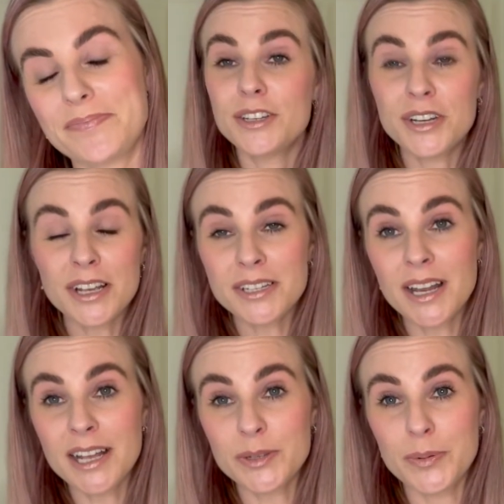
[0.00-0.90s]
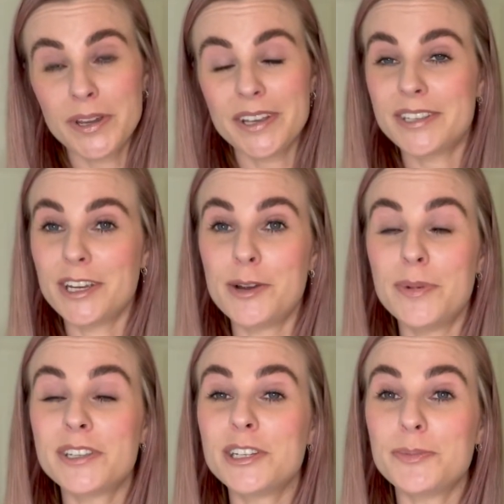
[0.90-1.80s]
Just last week, Sarah
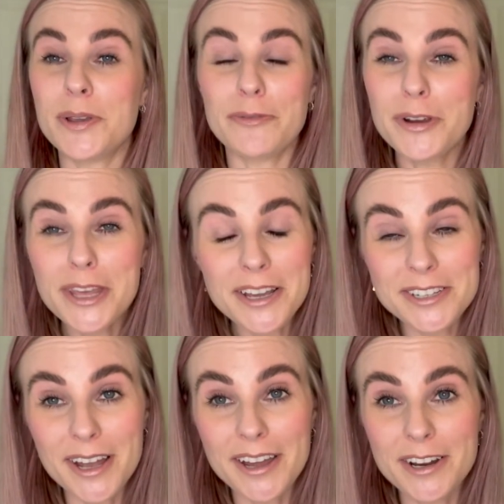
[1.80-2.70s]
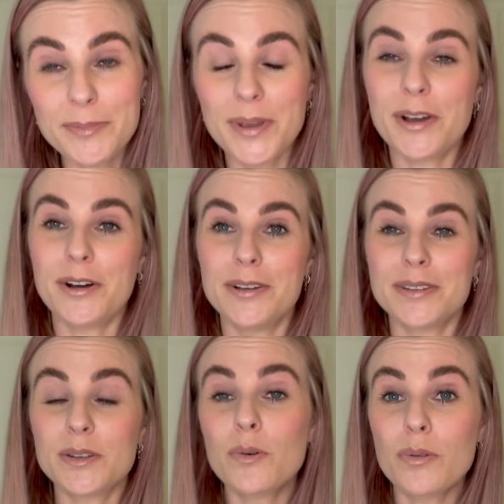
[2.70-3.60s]
messaged me really excited
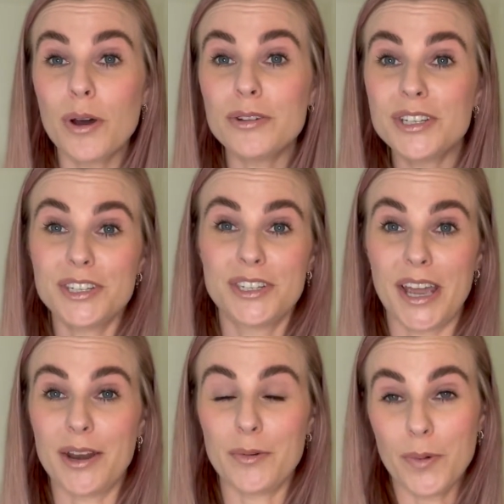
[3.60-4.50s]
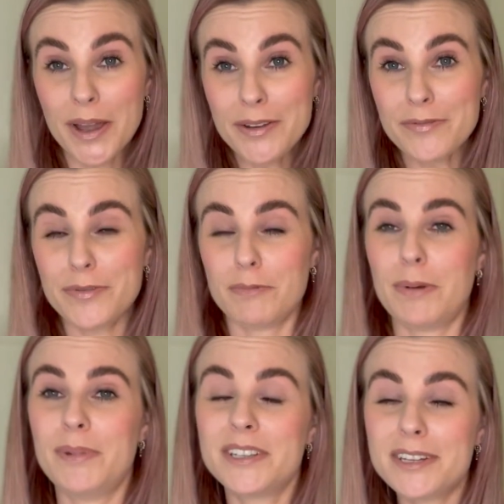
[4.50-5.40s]
because although she's gained weight from
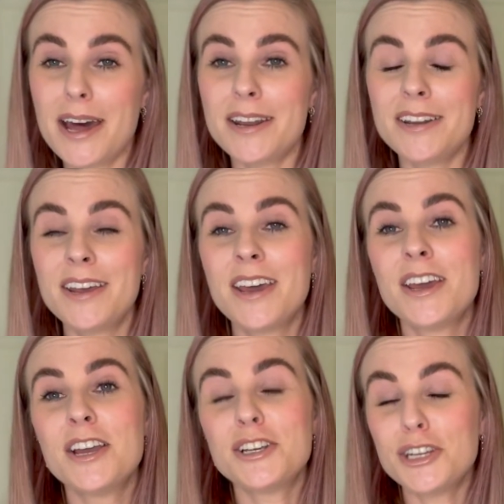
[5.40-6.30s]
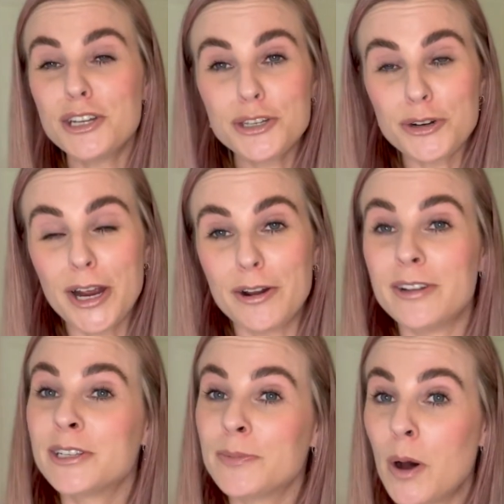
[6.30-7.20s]
when we started, she just tried
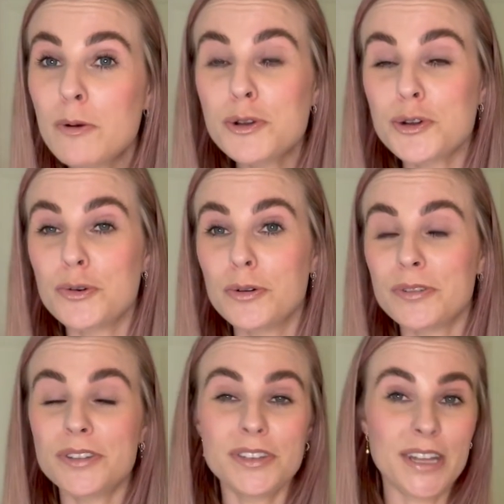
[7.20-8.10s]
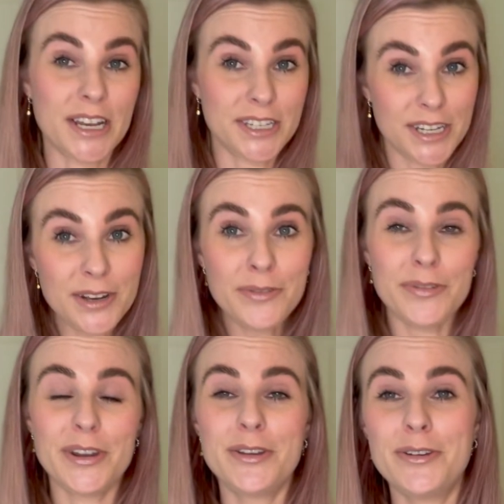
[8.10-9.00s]
on some old shorts that didn't
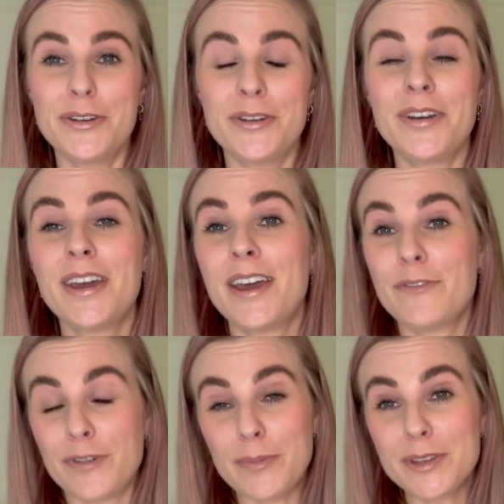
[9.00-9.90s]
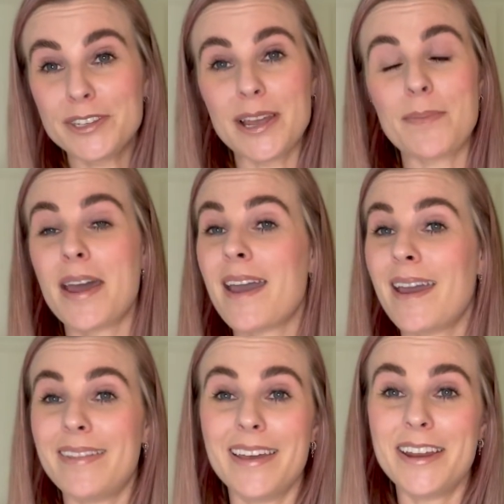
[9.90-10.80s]
fit her from the summer,
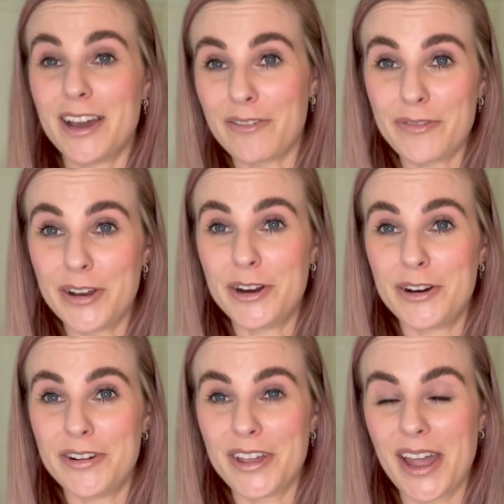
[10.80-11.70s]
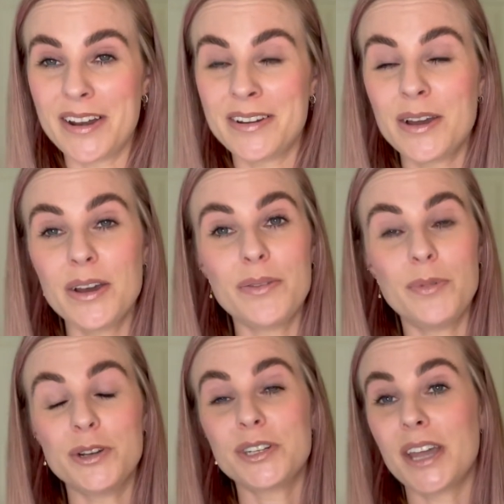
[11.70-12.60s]
and they now fit her again,
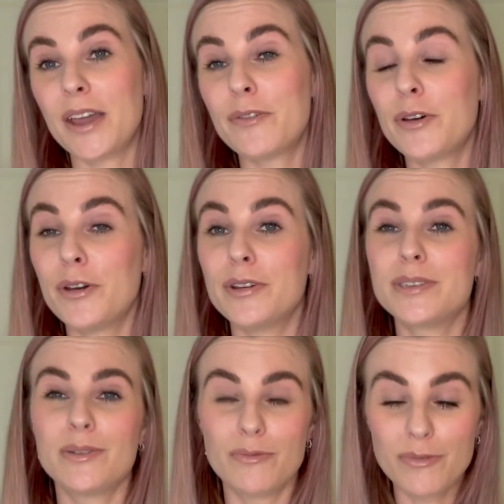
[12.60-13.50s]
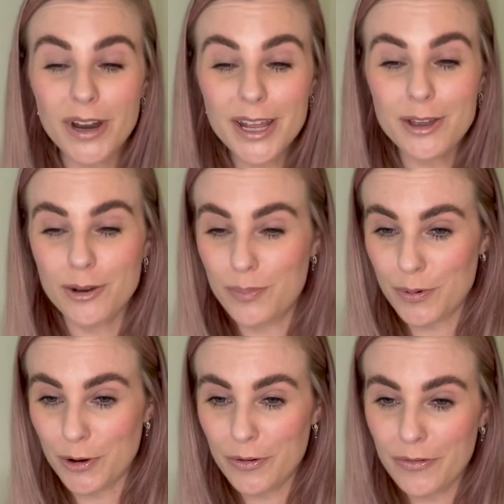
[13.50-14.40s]
which gave her some really good
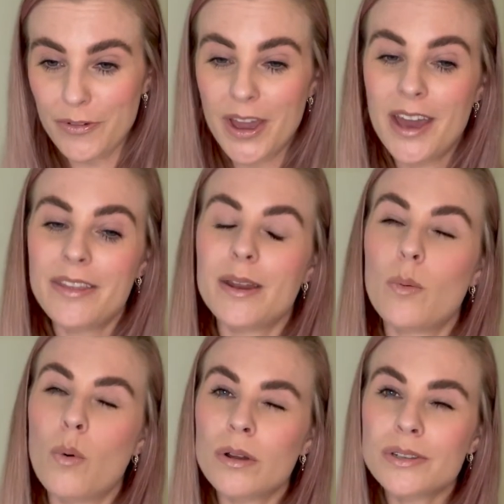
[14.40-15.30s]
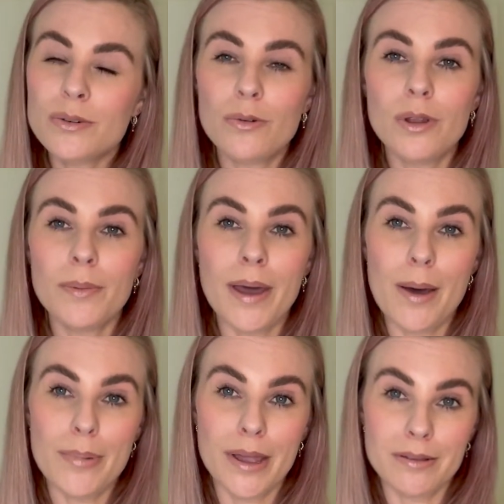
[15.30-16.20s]
proof that it wasn't all
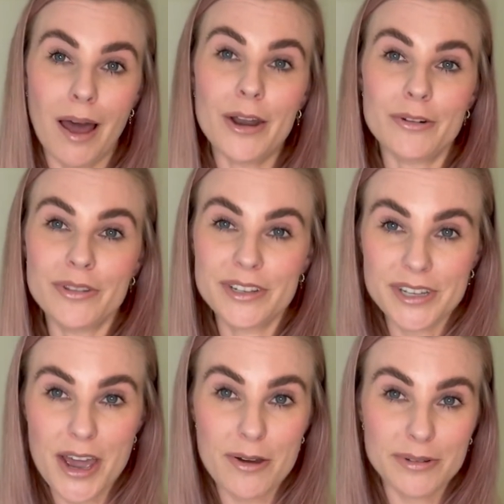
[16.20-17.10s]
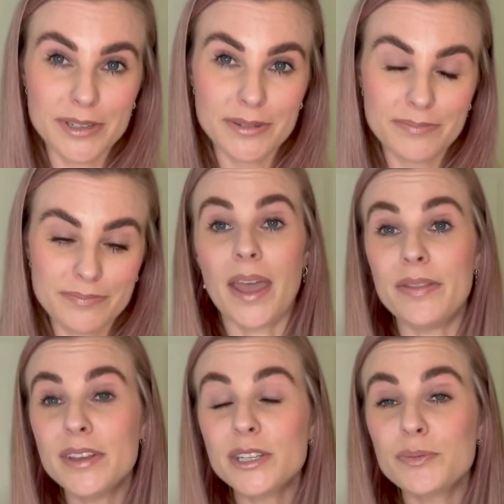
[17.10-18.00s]
about being lighter on the scales.
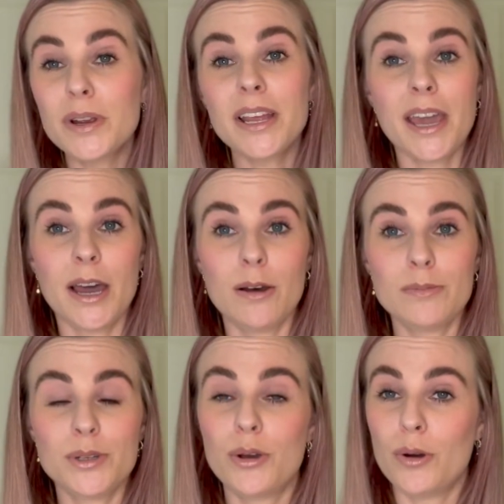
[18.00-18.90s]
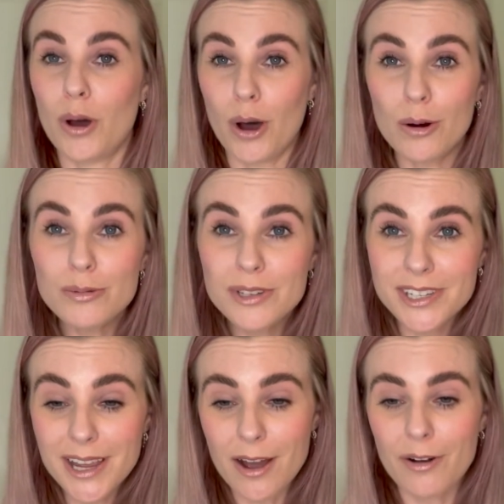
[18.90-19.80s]
And this really helped her old
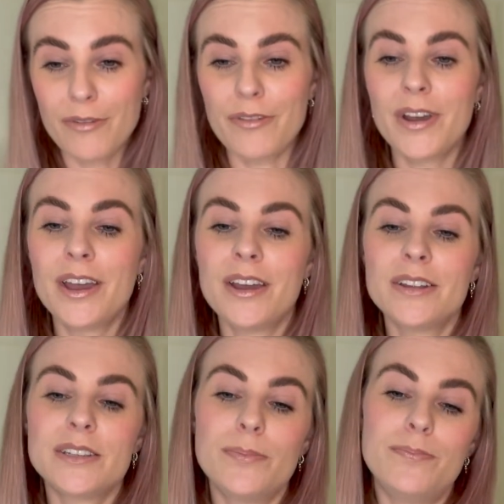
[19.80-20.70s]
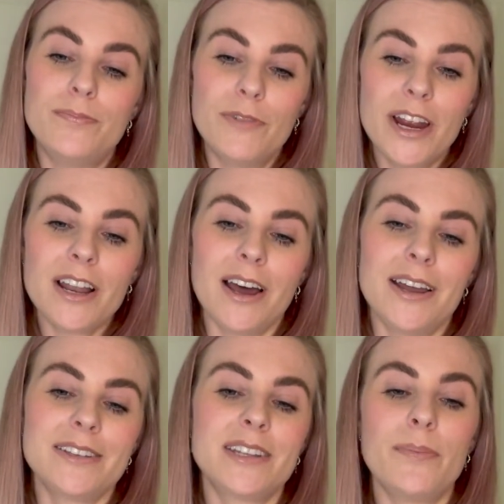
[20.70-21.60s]
self to
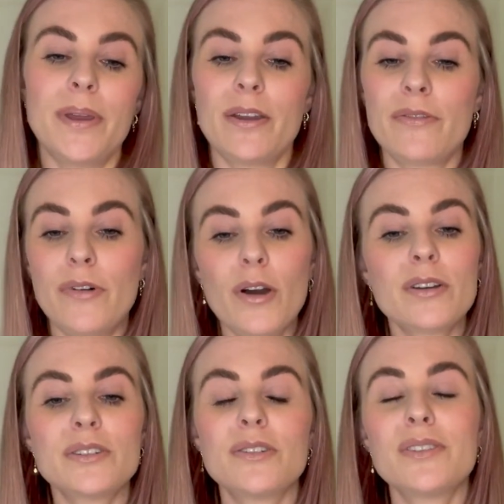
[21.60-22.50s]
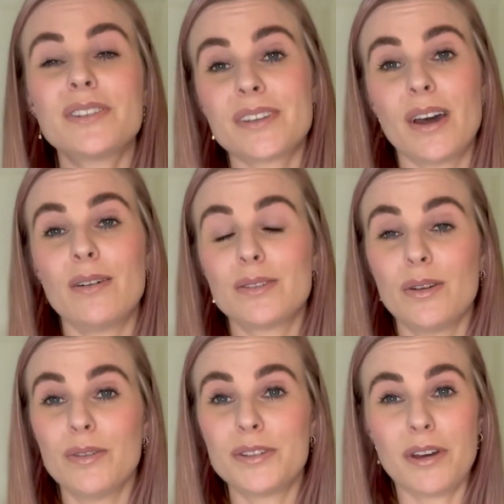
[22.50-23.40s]
realize that being focused on the scales
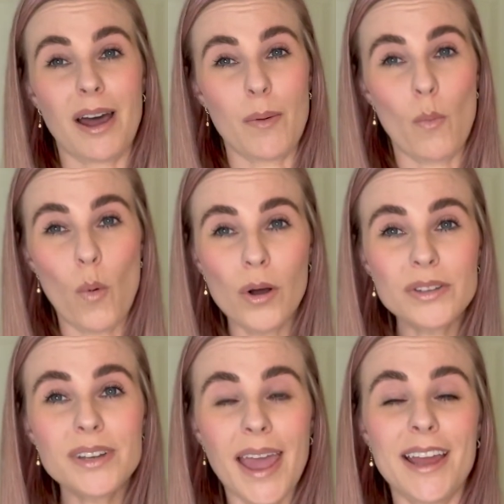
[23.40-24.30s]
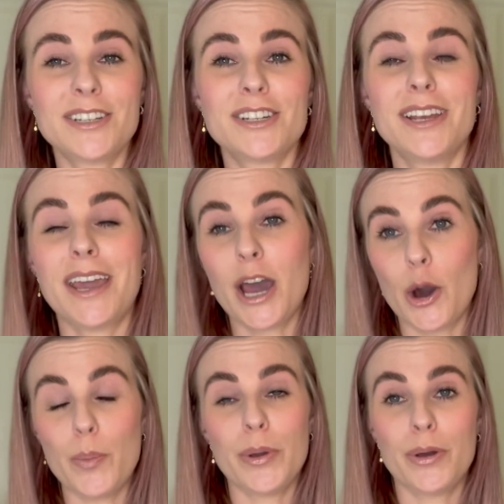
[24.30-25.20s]
all the time wasn't actually
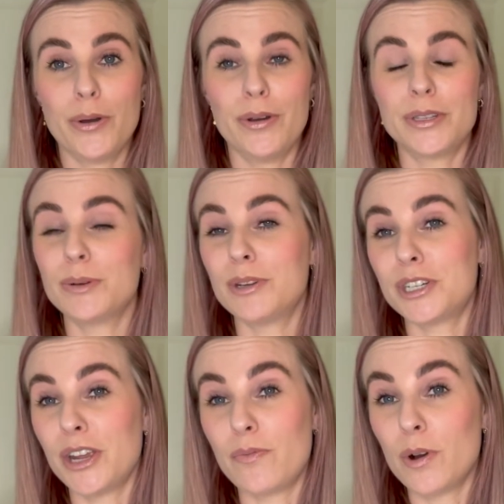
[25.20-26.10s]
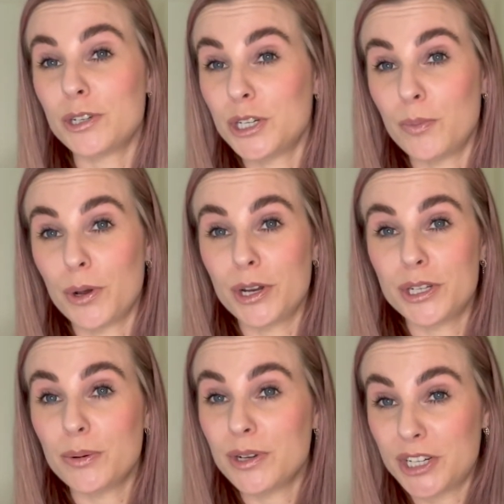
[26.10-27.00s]
helping her to achieve what she wanted
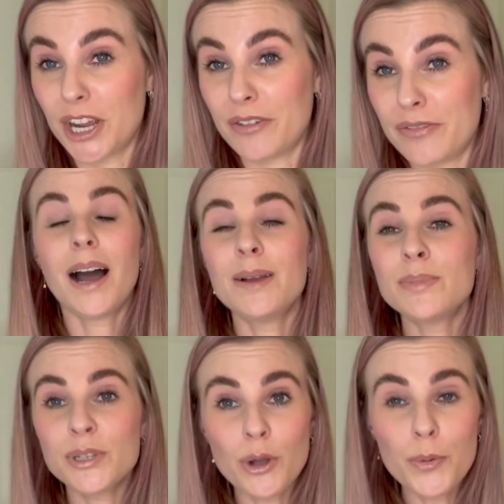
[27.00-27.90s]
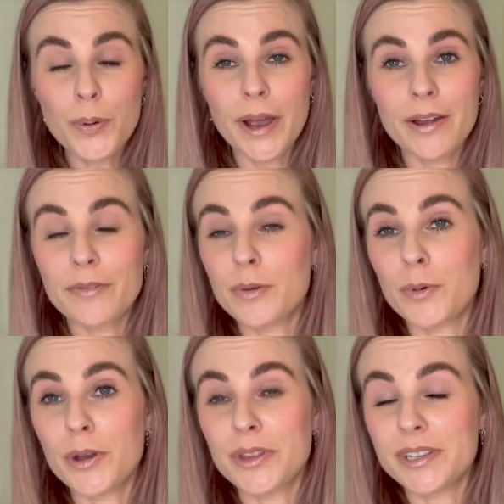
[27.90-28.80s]
to achieve. I'm so proud of the
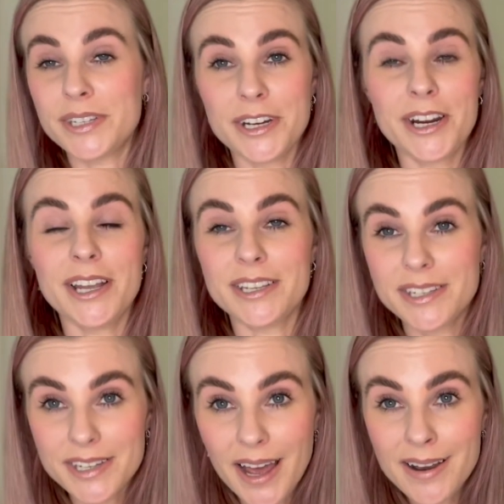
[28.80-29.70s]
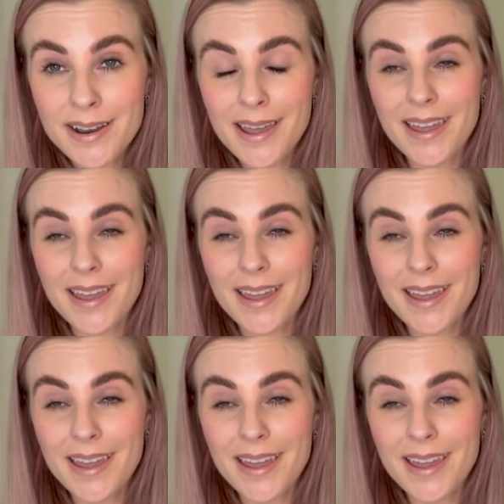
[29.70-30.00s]
work that Sarah has done.